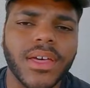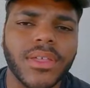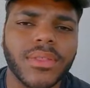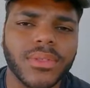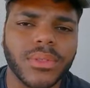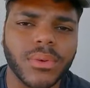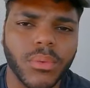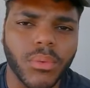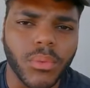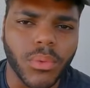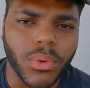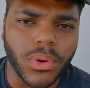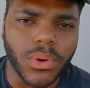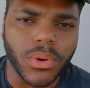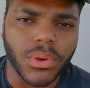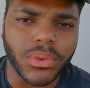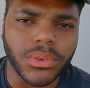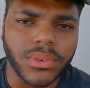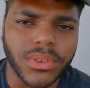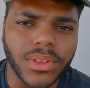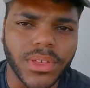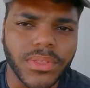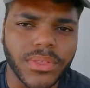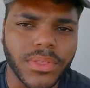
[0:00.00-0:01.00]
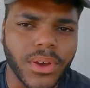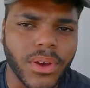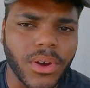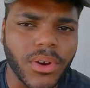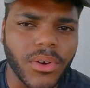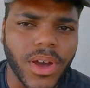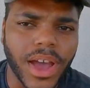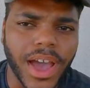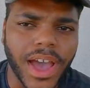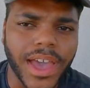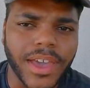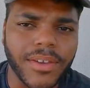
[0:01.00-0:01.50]
the world.
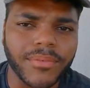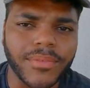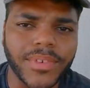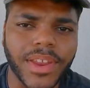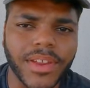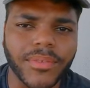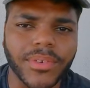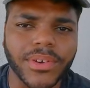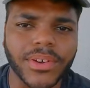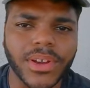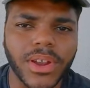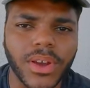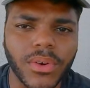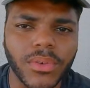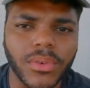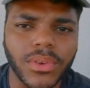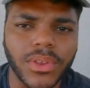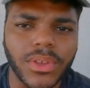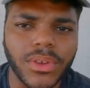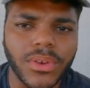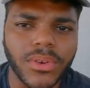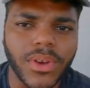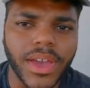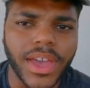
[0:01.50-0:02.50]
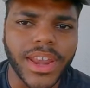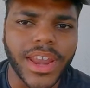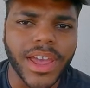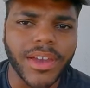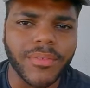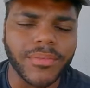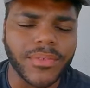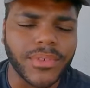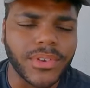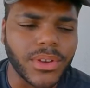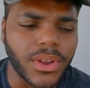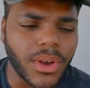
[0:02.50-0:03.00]
Though I've never known you and
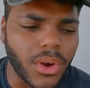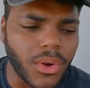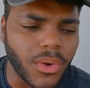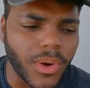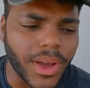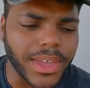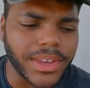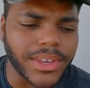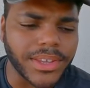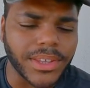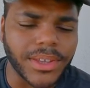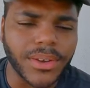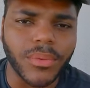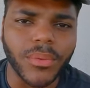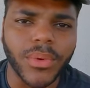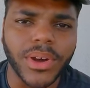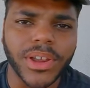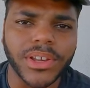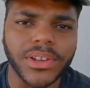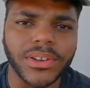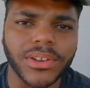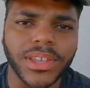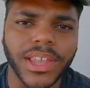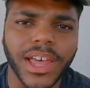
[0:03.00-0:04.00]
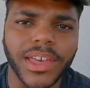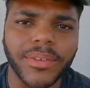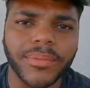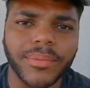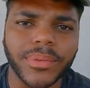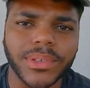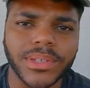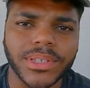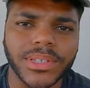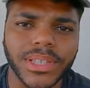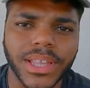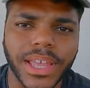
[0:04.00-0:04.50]
have no idea what your life
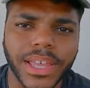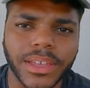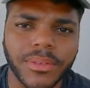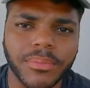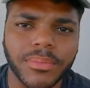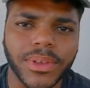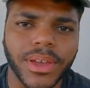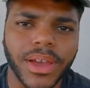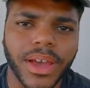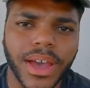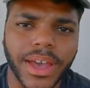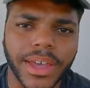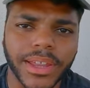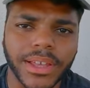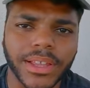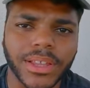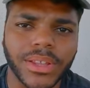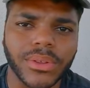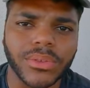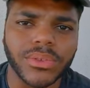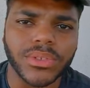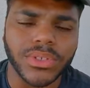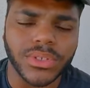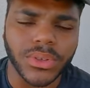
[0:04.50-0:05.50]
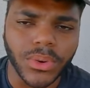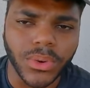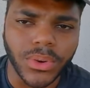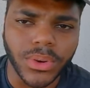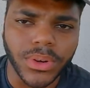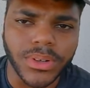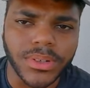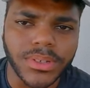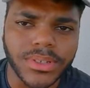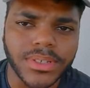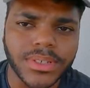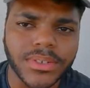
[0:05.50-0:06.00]
was like behind closed
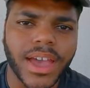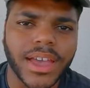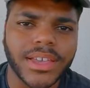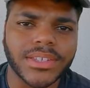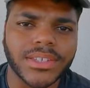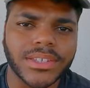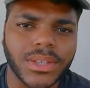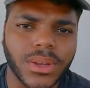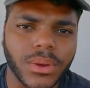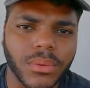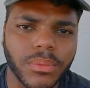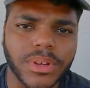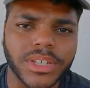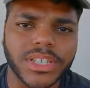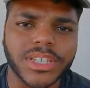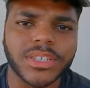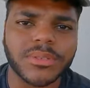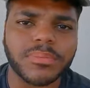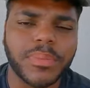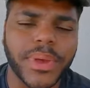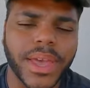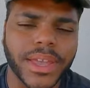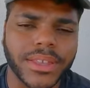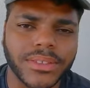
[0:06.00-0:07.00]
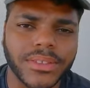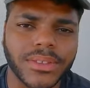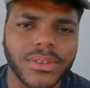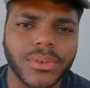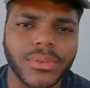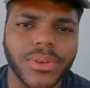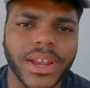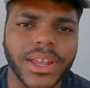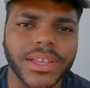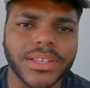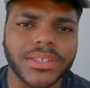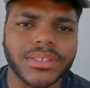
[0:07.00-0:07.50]
doors, I still respect
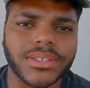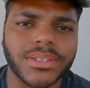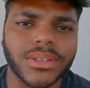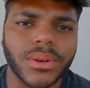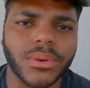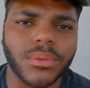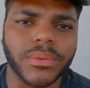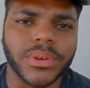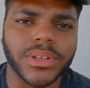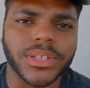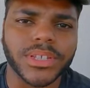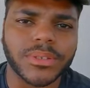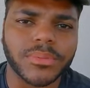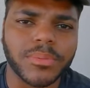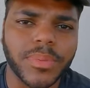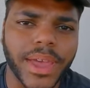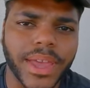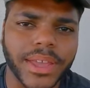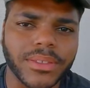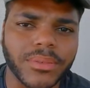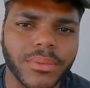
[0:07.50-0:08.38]
you and I still respect